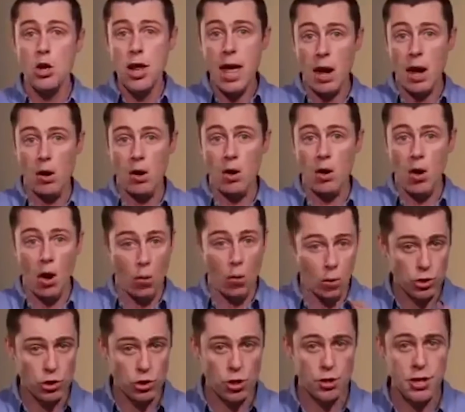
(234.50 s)
Now, I
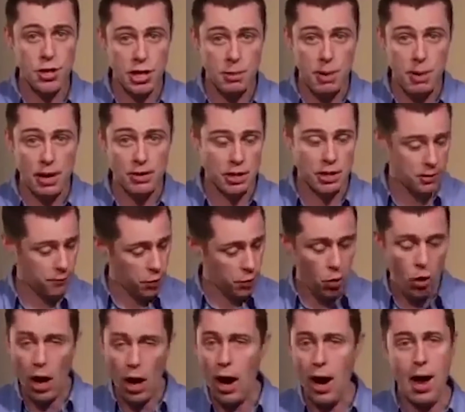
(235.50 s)
want you to think about this. If
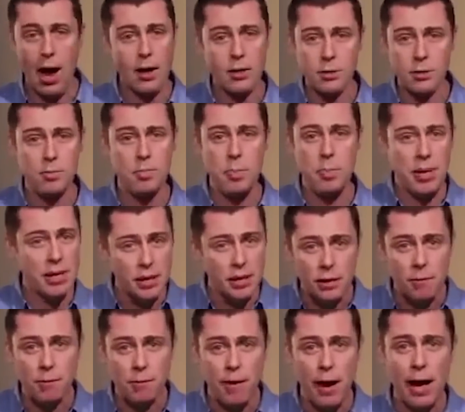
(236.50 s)
your heart is
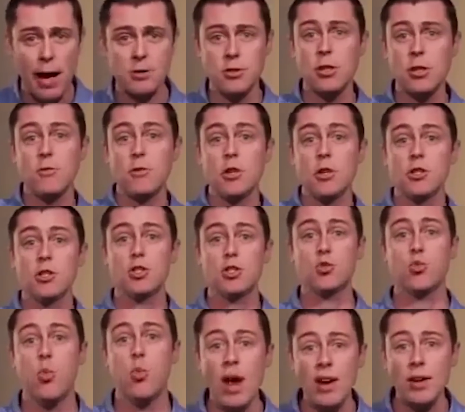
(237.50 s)
beating fast and if you're
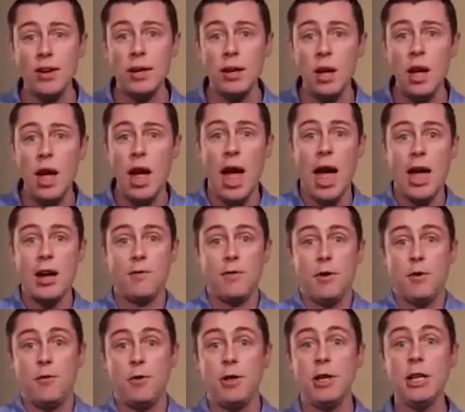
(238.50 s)
sweating and
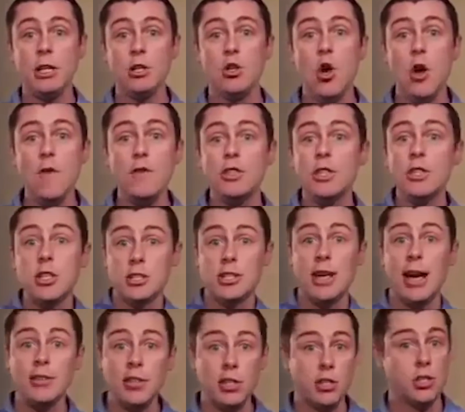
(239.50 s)
if you're feeling nervous and you
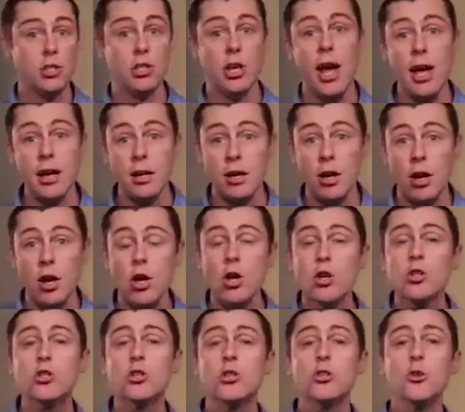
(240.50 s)
start to shake,
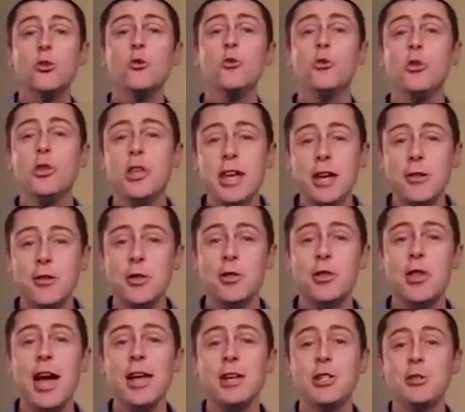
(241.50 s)
do you think
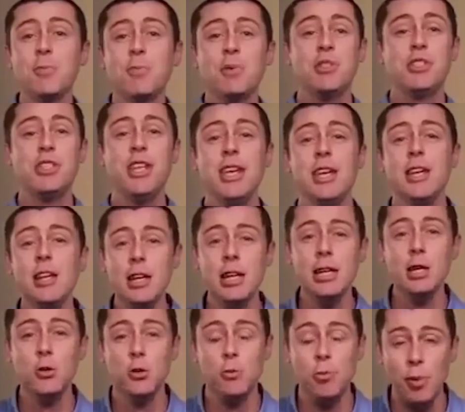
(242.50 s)
that that is a
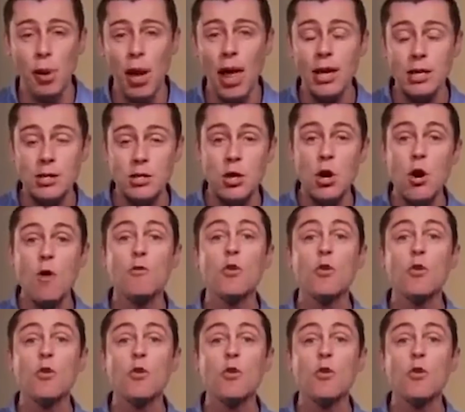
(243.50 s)
particularly good place